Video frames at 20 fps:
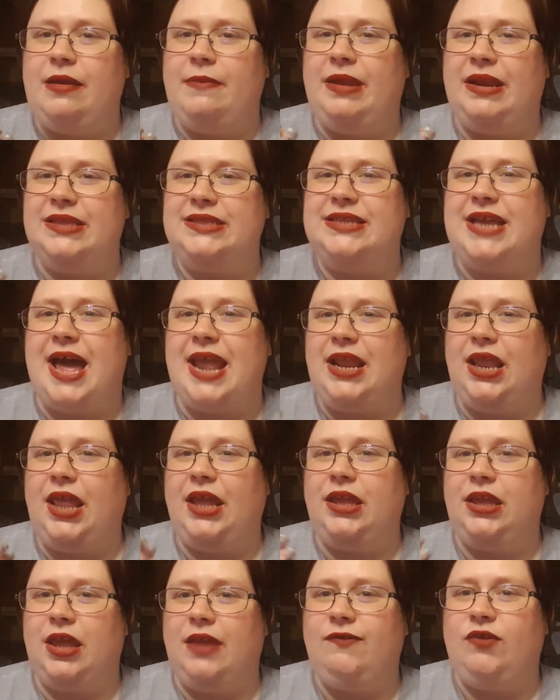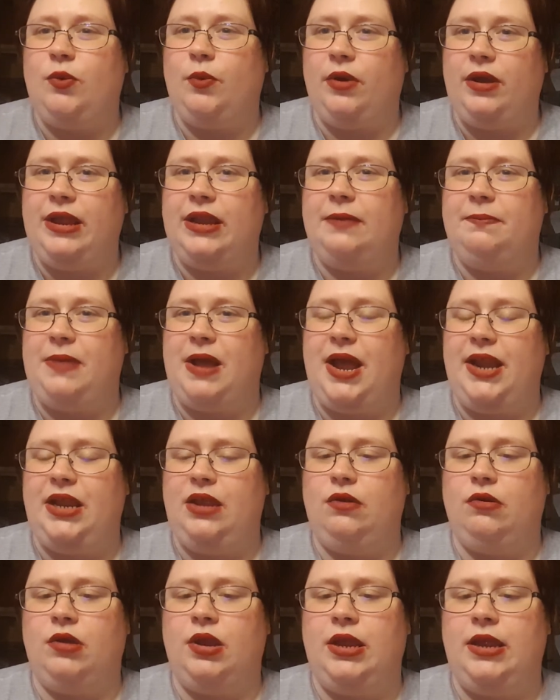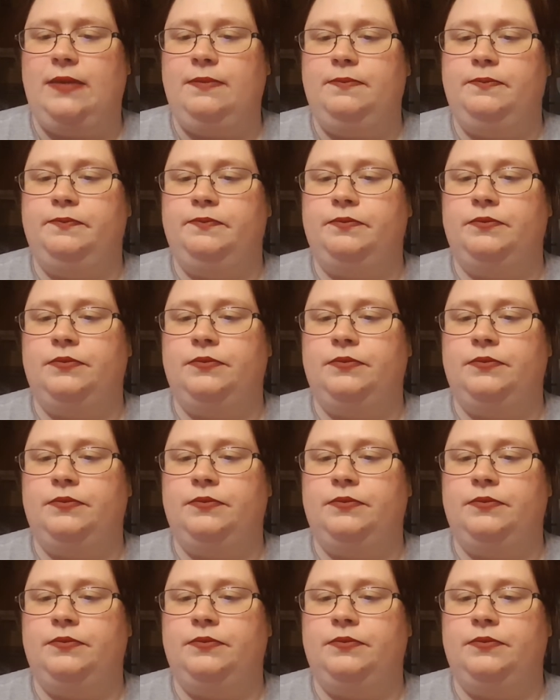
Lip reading: I mean, it's kind of like if you were to get a body cream.